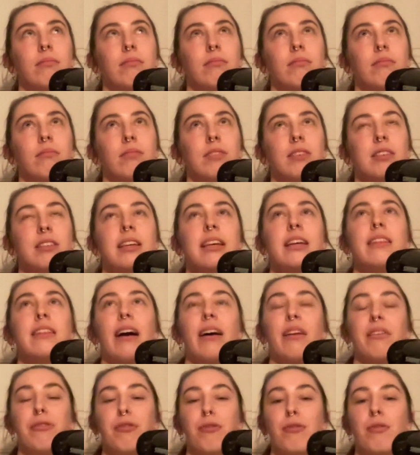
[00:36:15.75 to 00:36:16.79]
see
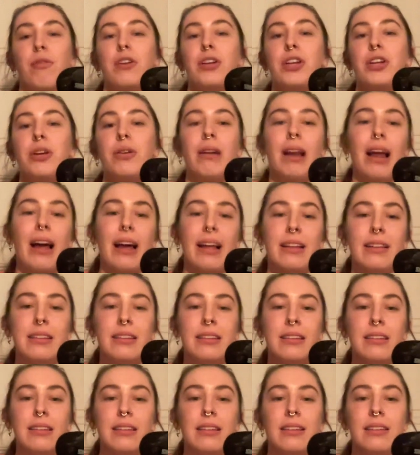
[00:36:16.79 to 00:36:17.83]
that through a new
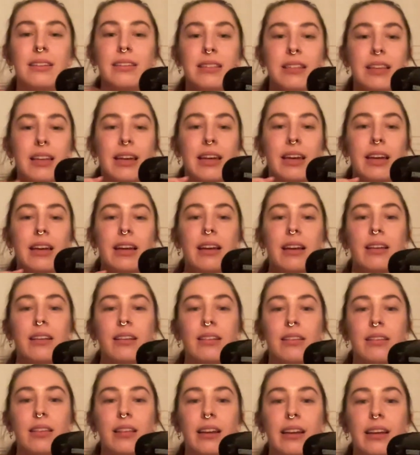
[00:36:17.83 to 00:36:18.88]
lens and see
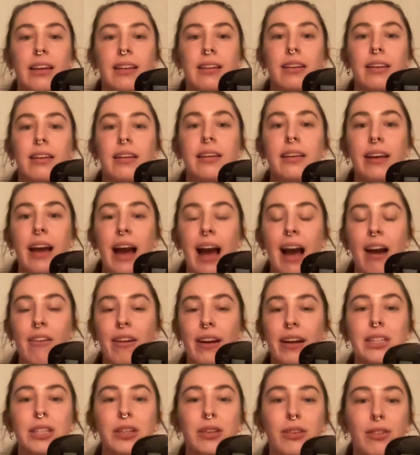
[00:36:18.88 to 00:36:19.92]
the
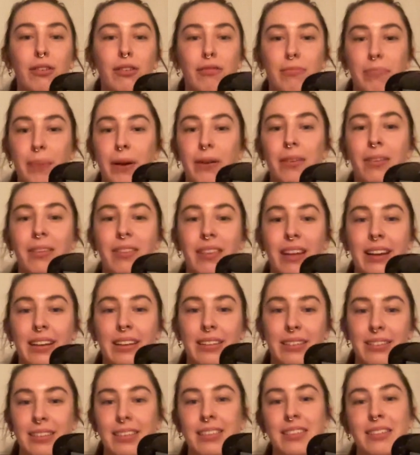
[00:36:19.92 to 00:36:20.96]
character of both
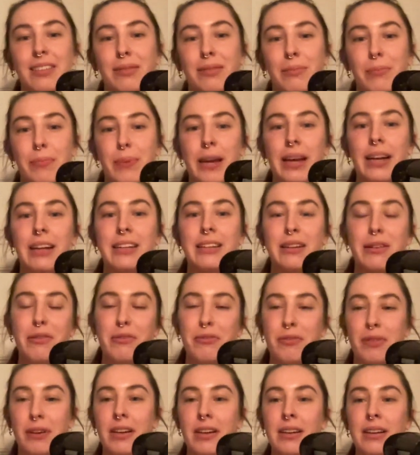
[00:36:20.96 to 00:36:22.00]
things being
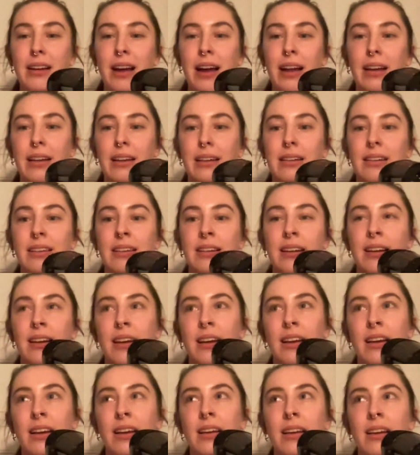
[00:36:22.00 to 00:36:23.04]
different. And
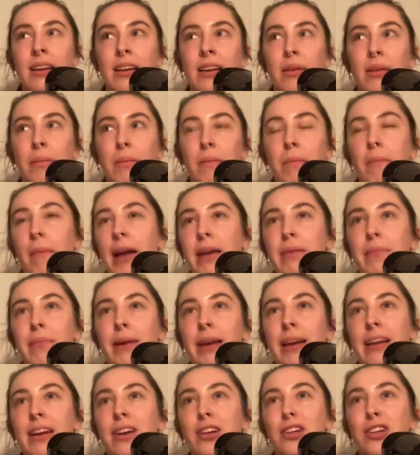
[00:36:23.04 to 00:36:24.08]
maybe
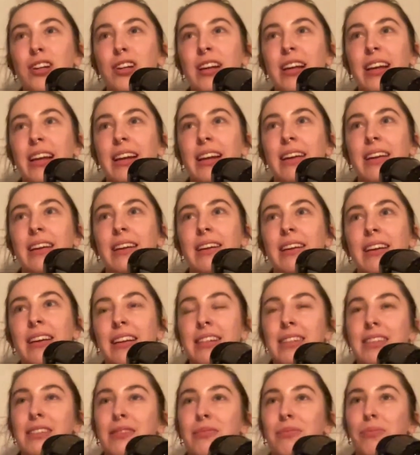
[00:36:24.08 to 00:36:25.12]
initially
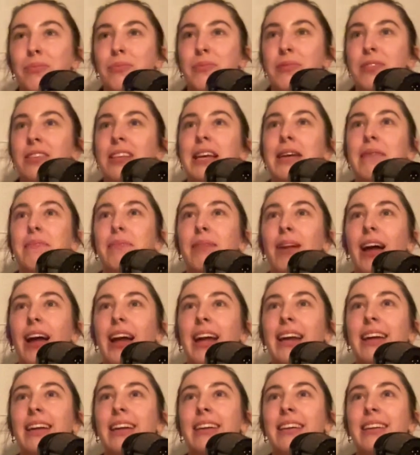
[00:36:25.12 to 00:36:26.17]
it seemed
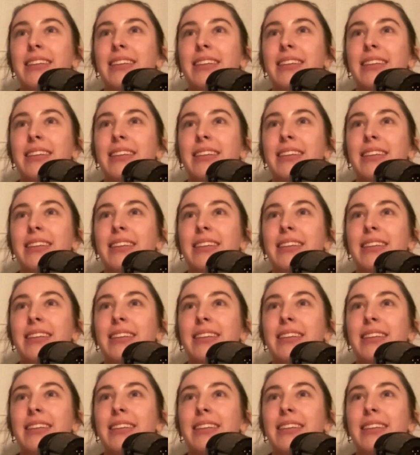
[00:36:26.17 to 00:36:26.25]
like